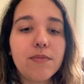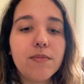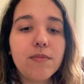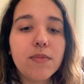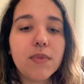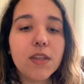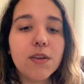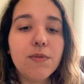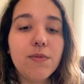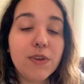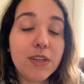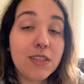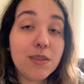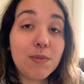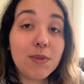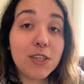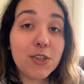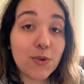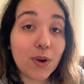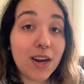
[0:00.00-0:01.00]

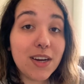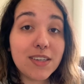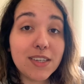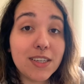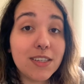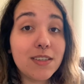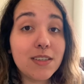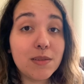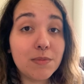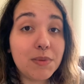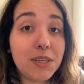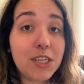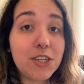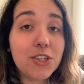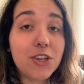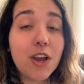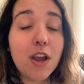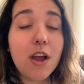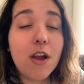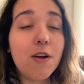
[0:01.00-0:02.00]
feasibly trying to get to the beach
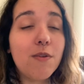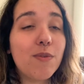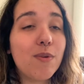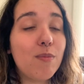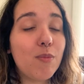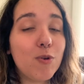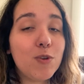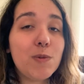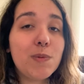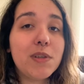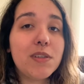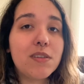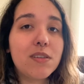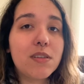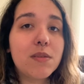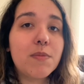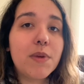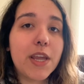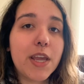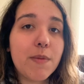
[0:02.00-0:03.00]
for most places in
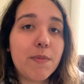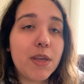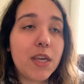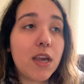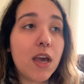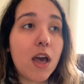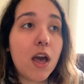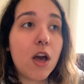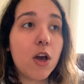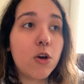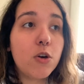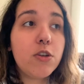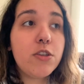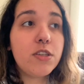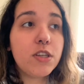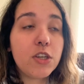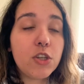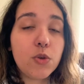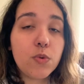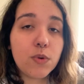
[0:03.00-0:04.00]
Miami could
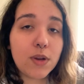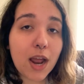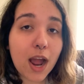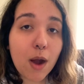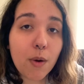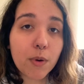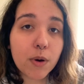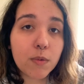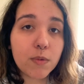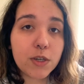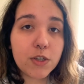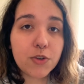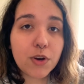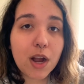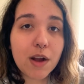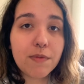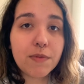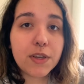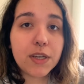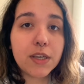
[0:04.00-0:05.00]
take you an hour with
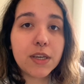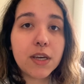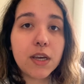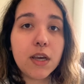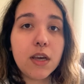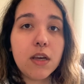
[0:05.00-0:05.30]
traffic.